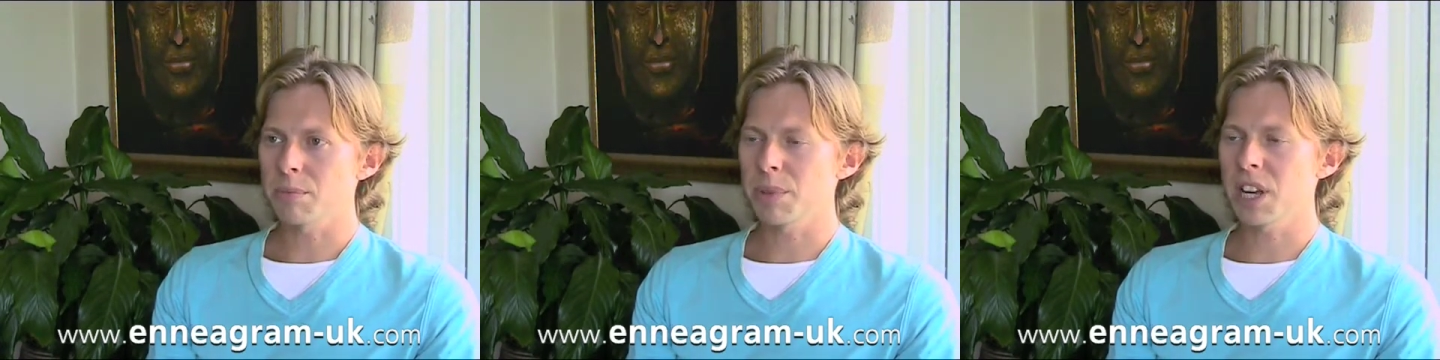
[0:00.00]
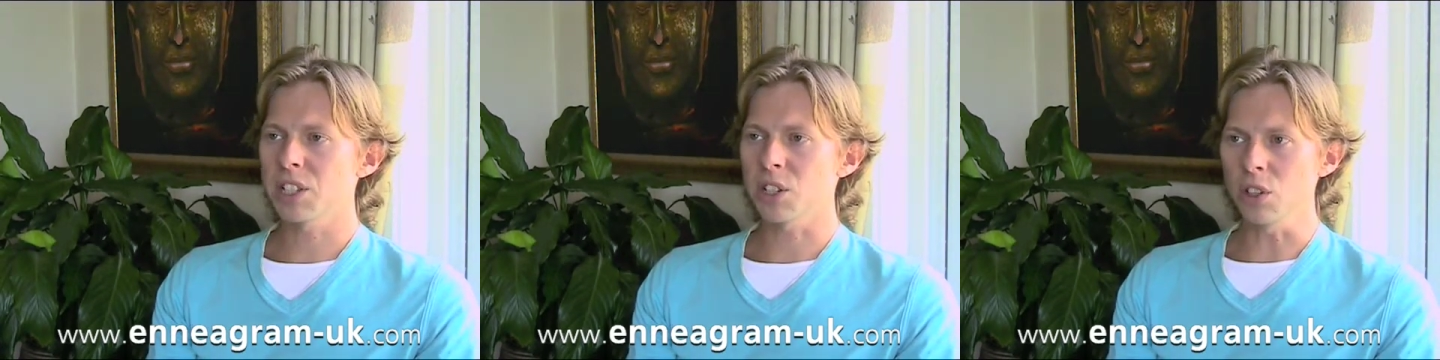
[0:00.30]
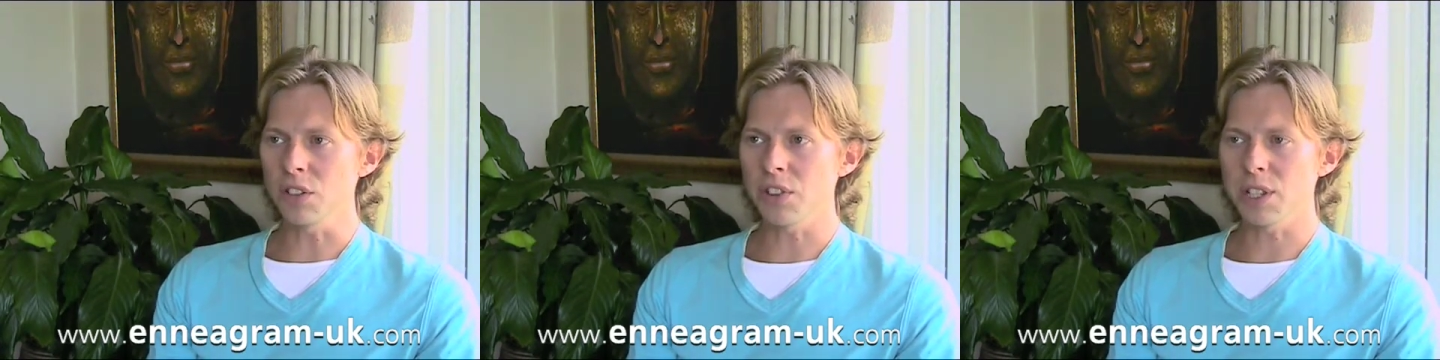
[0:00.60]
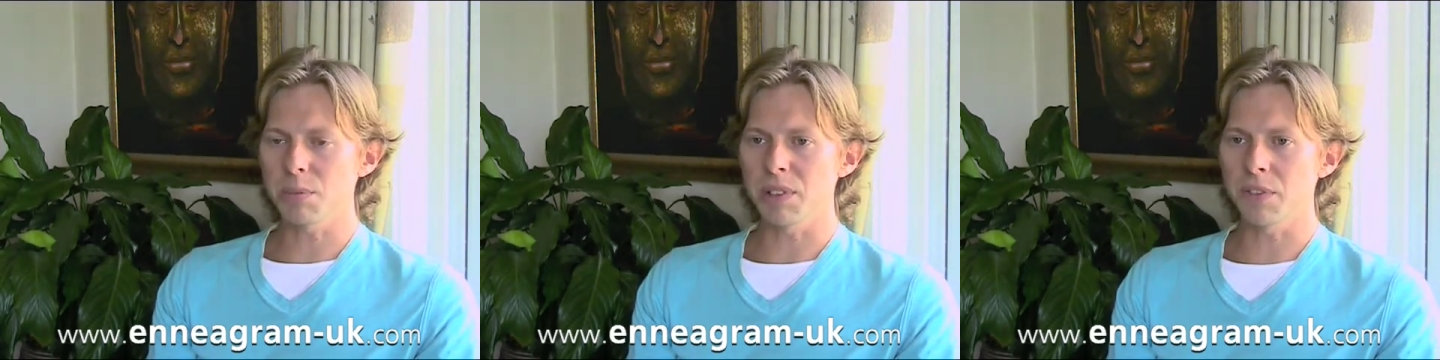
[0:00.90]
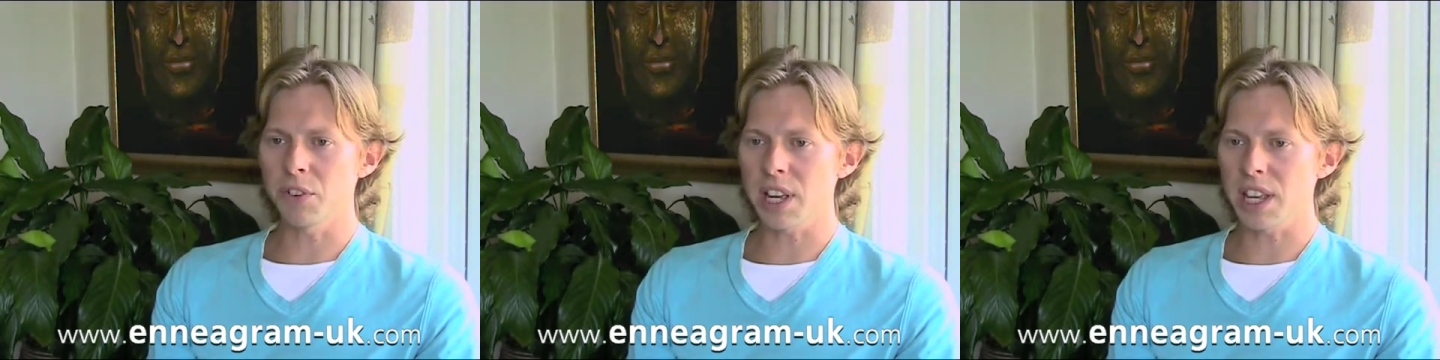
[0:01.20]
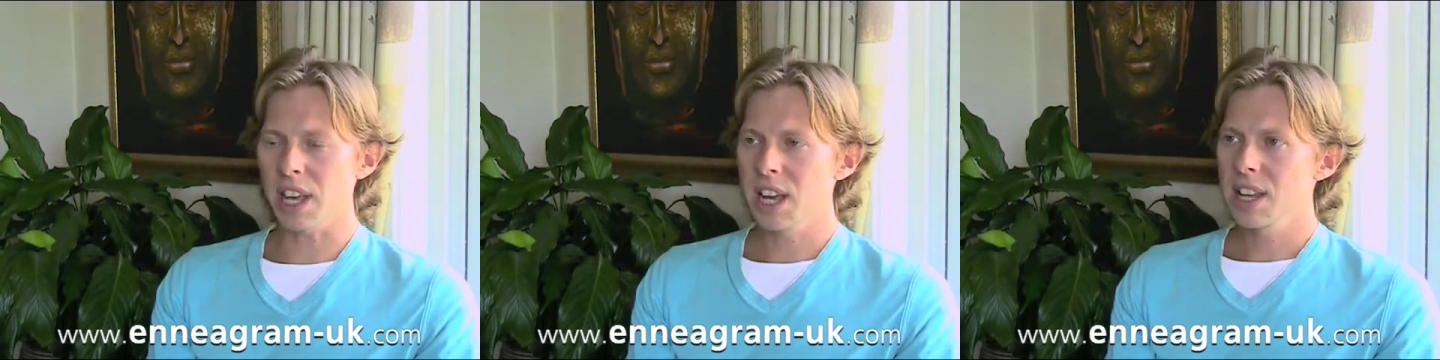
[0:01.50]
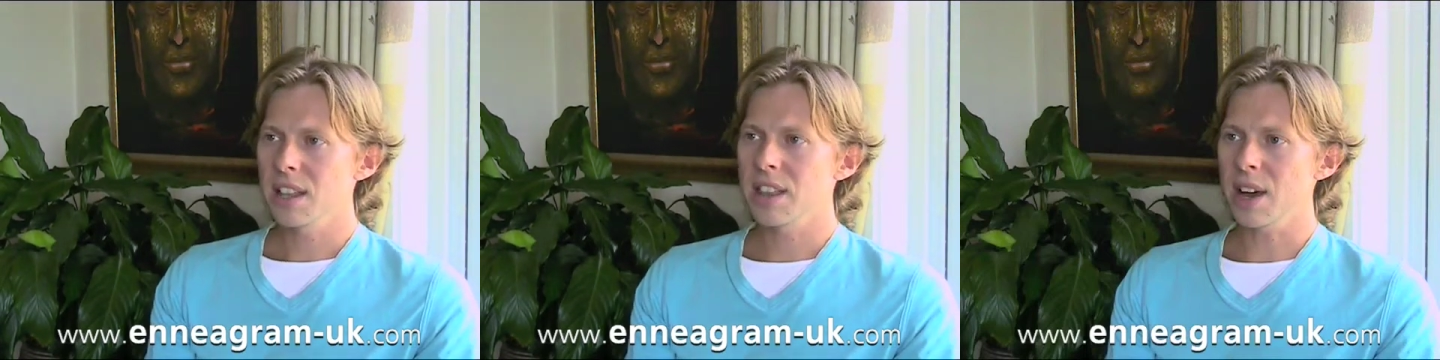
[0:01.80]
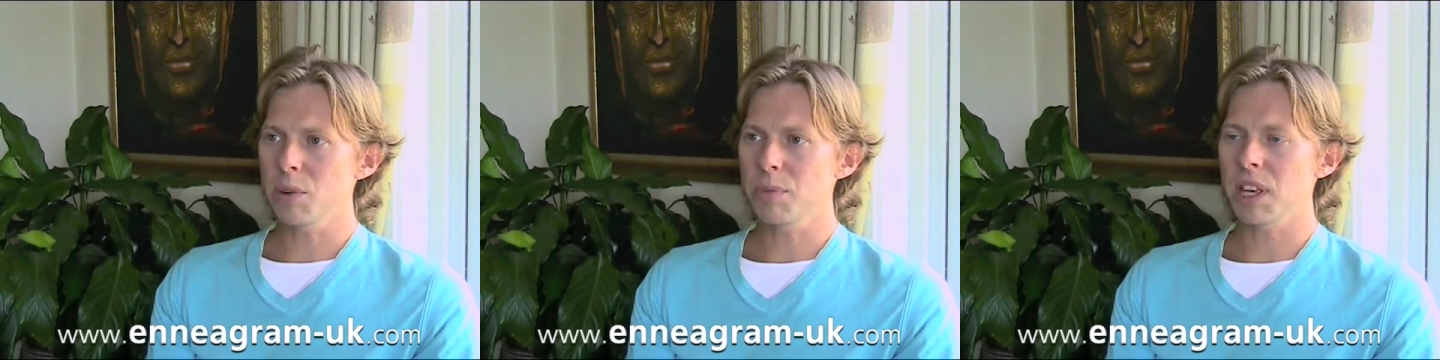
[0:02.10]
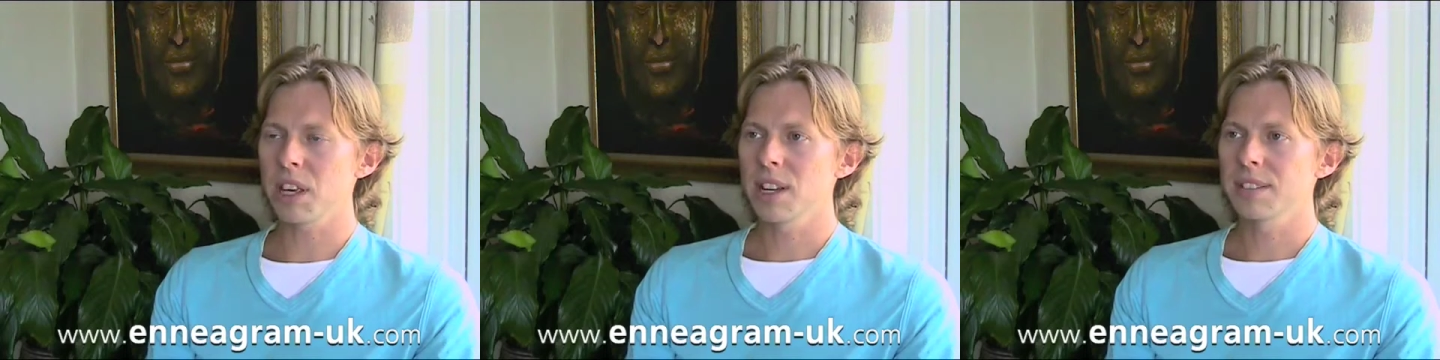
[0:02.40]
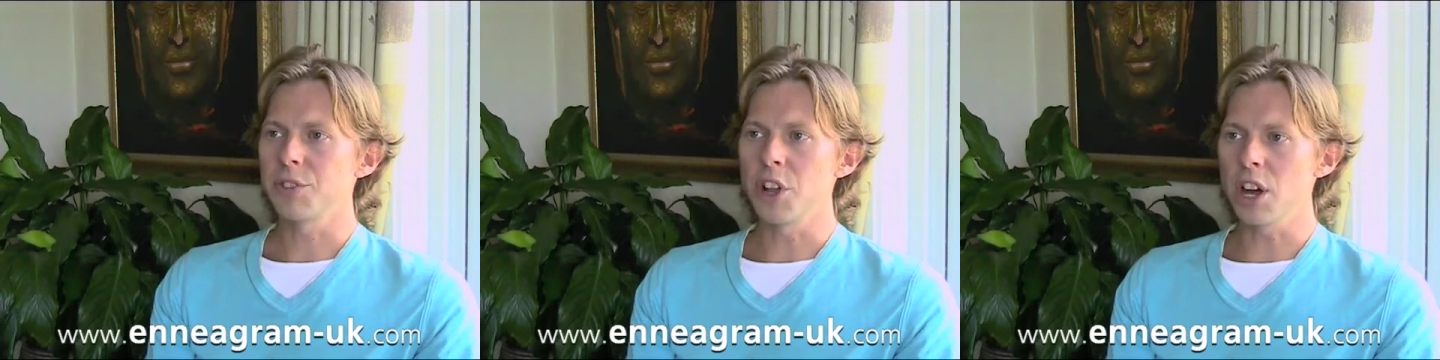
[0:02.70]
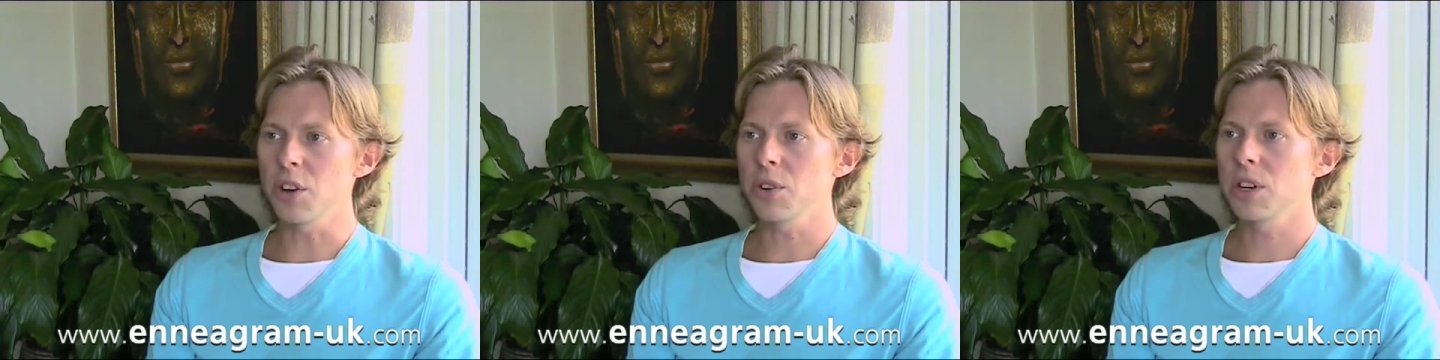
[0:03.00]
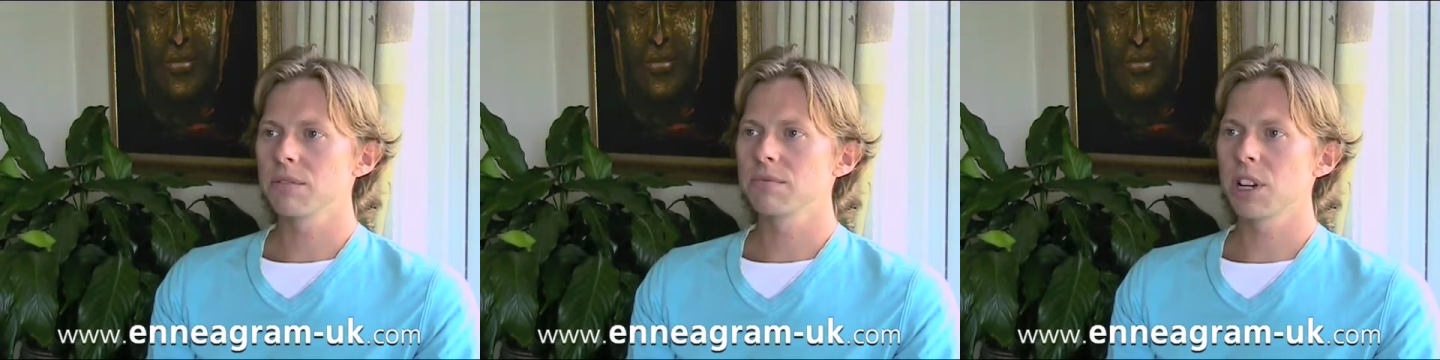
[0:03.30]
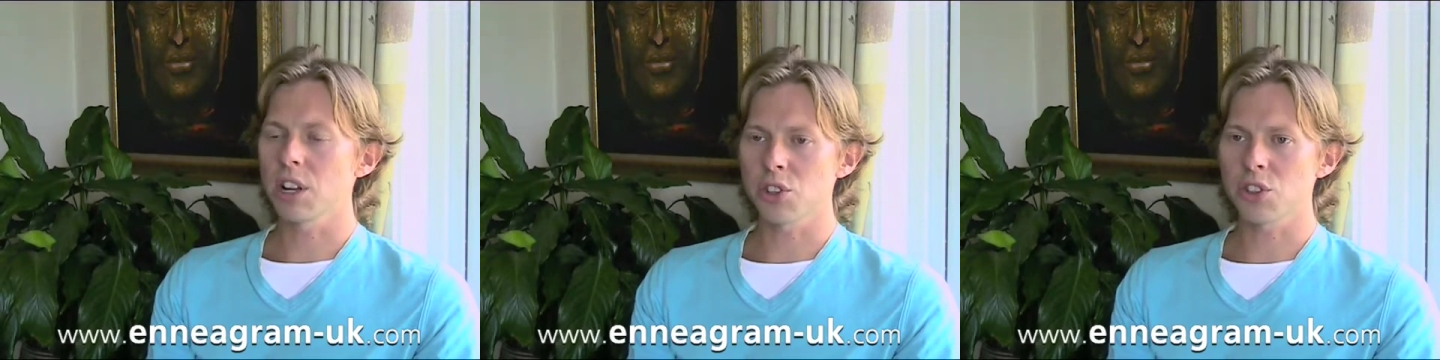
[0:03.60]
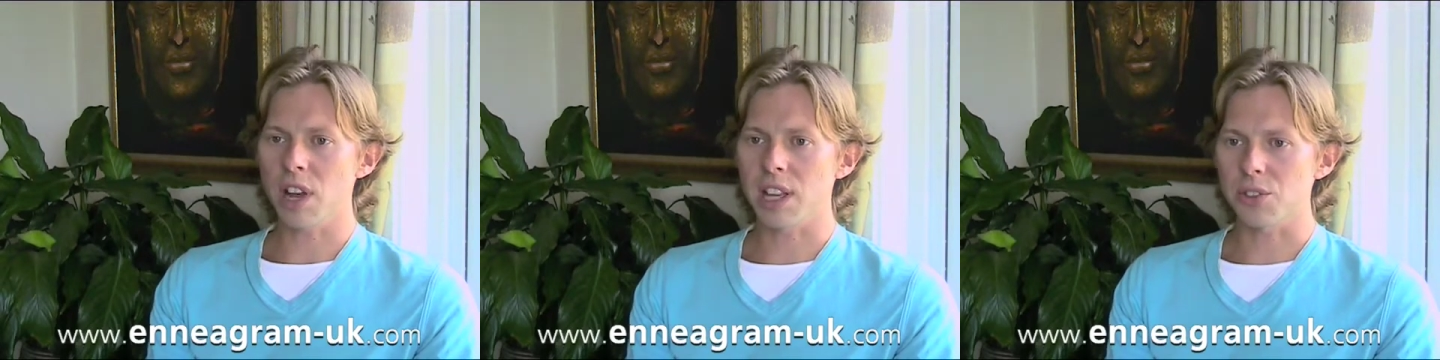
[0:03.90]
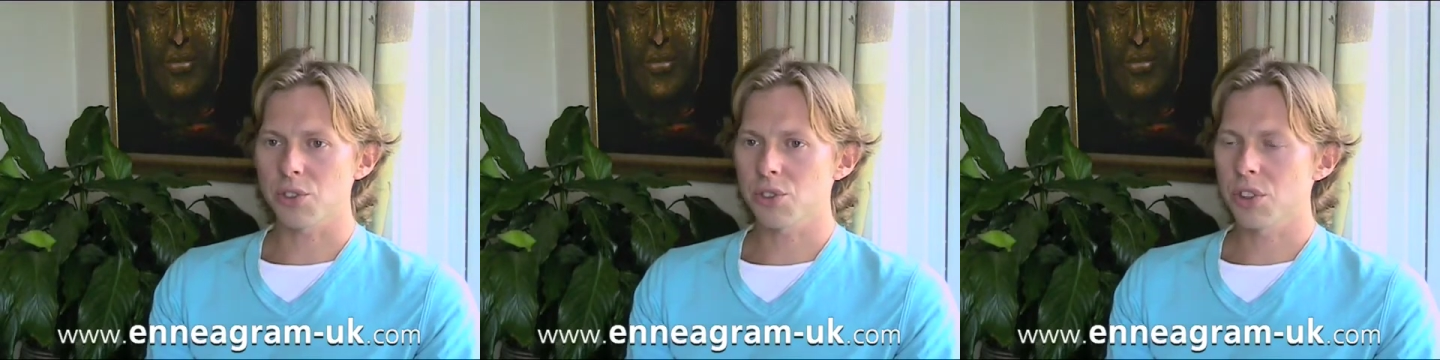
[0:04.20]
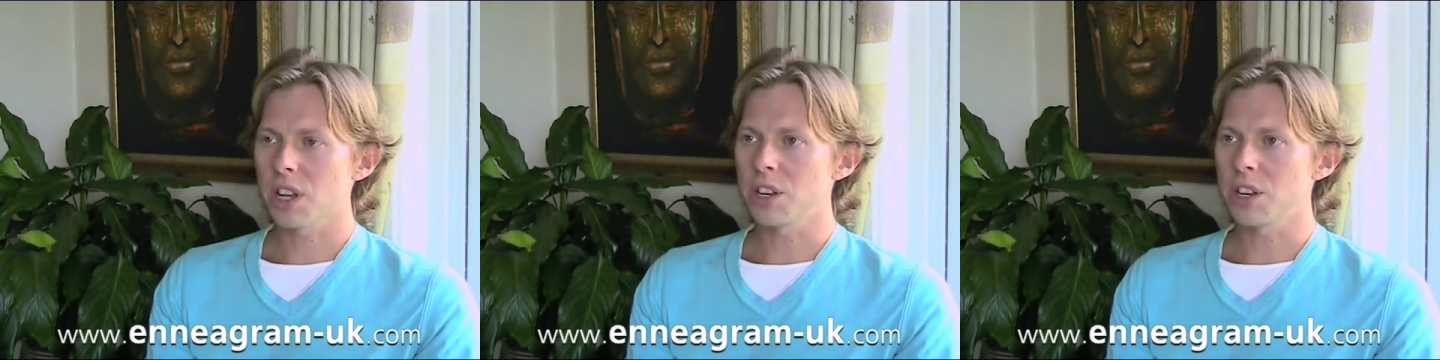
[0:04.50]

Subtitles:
Because in order for it to be free, there would be no constraints,